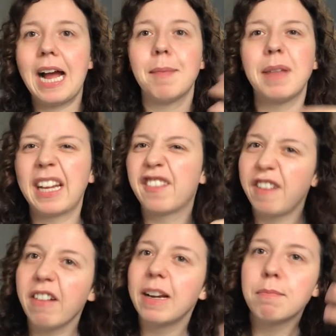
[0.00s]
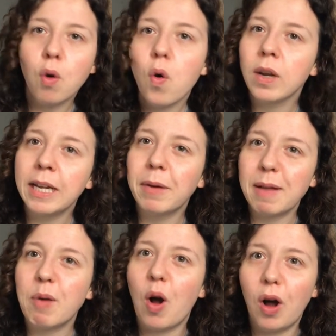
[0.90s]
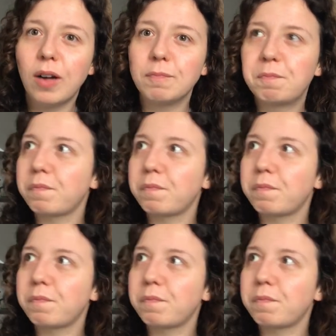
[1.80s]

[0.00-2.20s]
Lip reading: I'm like very moany when I'm hot,